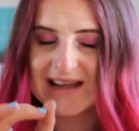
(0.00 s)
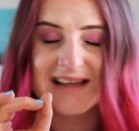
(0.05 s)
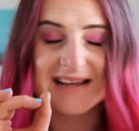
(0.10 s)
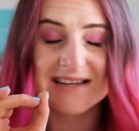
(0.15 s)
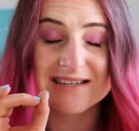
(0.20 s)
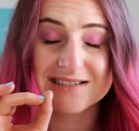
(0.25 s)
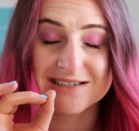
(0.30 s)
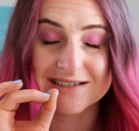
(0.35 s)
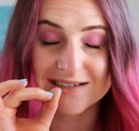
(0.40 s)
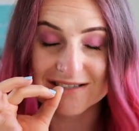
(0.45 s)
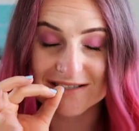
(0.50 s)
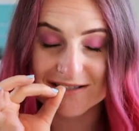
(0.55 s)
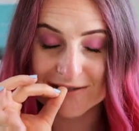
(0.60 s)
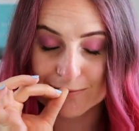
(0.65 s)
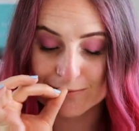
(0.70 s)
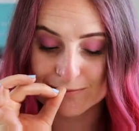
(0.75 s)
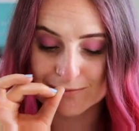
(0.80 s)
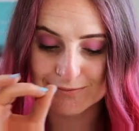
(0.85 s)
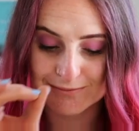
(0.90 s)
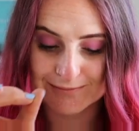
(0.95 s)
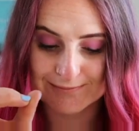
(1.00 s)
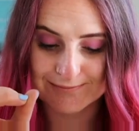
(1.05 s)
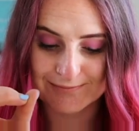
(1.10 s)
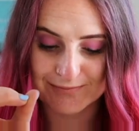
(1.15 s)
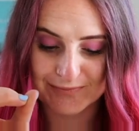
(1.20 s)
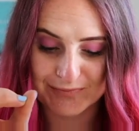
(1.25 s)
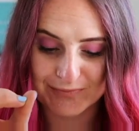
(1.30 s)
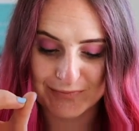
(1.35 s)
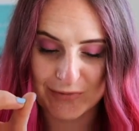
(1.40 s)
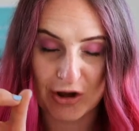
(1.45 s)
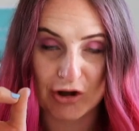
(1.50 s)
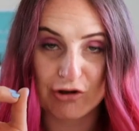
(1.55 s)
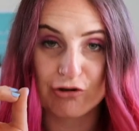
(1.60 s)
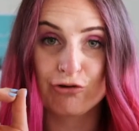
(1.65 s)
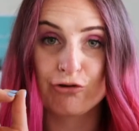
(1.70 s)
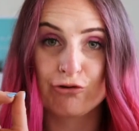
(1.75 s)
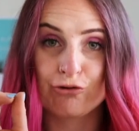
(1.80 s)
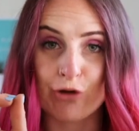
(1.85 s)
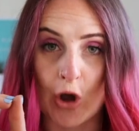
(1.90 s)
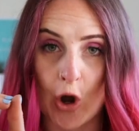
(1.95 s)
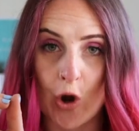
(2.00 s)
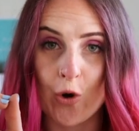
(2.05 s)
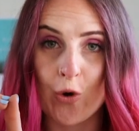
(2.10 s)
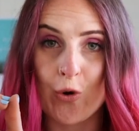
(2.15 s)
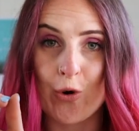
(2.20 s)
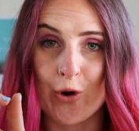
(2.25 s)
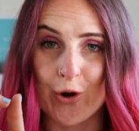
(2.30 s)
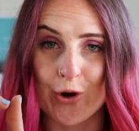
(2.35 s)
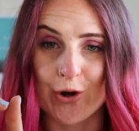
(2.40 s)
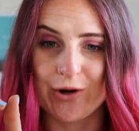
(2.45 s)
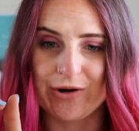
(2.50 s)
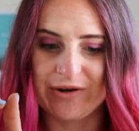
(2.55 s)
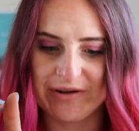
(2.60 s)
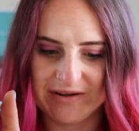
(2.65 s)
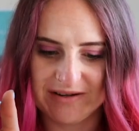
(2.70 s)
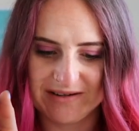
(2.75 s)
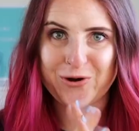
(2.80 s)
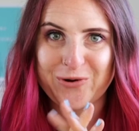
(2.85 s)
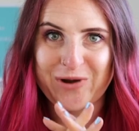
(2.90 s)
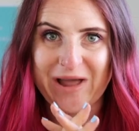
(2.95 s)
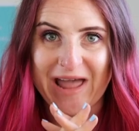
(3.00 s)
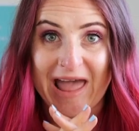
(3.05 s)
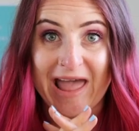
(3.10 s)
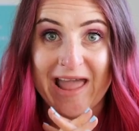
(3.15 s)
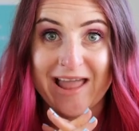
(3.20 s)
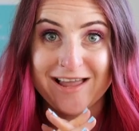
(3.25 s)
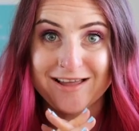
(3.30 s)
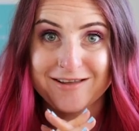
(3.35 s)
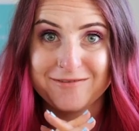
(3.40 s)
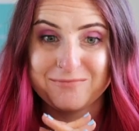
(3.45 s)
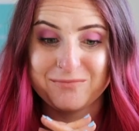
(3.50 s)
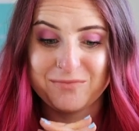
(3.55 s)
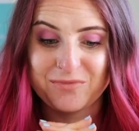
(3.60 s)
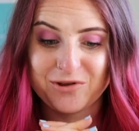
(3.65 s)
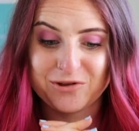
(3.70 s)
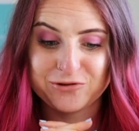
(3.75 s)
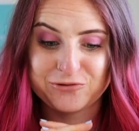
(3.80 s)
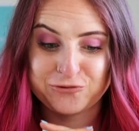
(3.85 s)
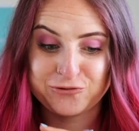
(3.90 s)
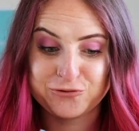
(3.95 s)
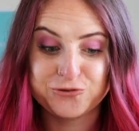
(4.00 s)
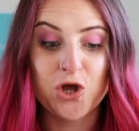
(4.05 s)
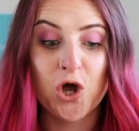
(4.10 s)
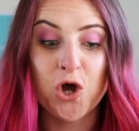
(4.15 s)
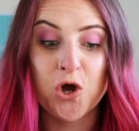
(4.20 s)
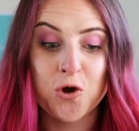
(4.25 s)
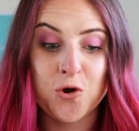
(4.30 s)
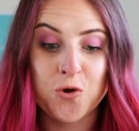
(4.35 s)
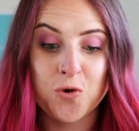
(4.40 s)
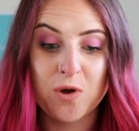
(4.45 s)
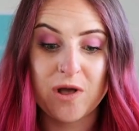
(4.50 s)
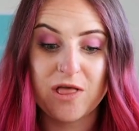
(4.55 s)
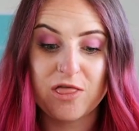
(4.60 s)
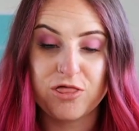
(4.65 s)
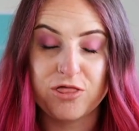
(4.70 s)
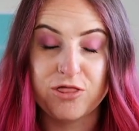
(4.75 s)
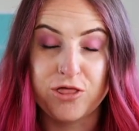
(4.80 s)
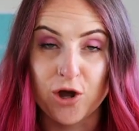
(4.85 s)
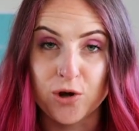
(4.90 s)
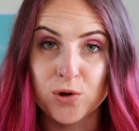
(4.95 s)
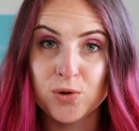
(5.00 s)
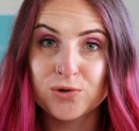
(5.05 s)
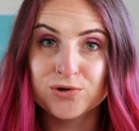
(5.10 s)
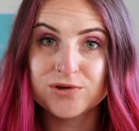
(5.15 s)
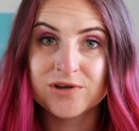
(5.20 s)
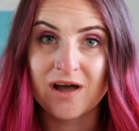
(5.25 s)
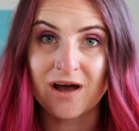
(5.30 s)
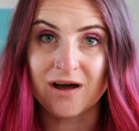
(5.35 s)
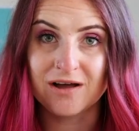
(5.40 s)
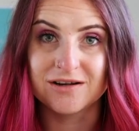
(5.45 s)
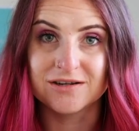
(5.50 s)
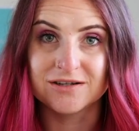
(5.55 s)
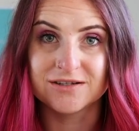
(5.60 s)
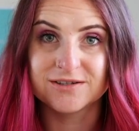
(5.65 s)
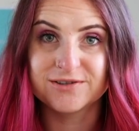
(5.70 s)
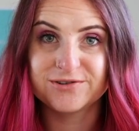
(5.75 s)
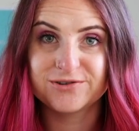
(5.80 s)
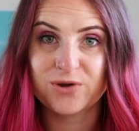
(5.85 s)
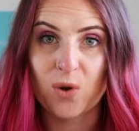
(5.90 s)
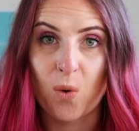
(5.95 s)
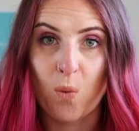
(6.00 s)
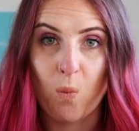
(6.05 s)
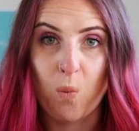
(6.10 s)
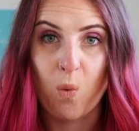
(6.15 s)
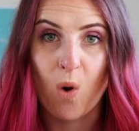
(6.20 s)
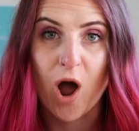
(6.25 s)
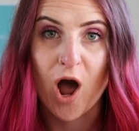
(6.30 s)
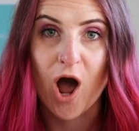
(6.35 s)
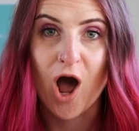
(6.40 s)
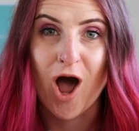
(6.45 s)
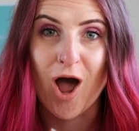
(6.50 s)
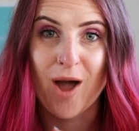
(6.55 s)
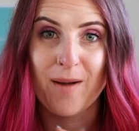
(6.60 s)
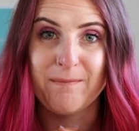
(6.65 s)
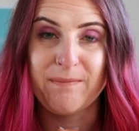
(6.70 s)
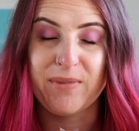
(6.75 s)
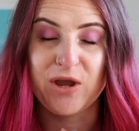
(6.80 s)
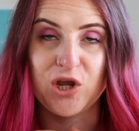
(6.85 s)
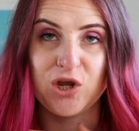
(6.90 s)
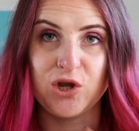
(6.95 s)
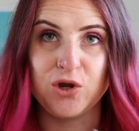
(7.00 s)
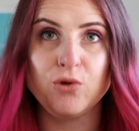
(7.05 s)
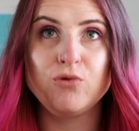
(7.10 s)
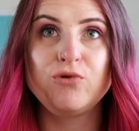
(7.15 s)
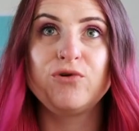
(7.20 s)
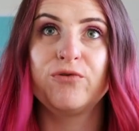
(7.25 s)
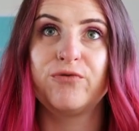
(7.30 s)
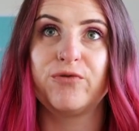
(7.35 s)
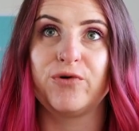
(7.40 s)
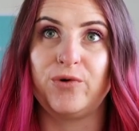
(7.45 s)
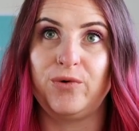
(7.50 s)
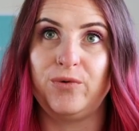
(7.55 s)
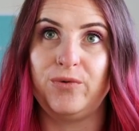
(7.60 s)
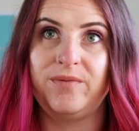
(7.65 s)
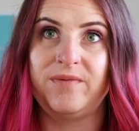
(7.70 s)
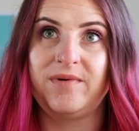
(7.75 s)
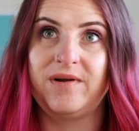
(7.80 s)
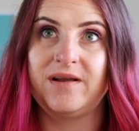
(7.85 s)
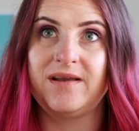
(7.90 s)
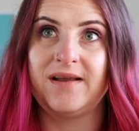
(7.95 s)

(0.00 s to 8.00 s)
is just so good. Okay, so those colours were beautiful.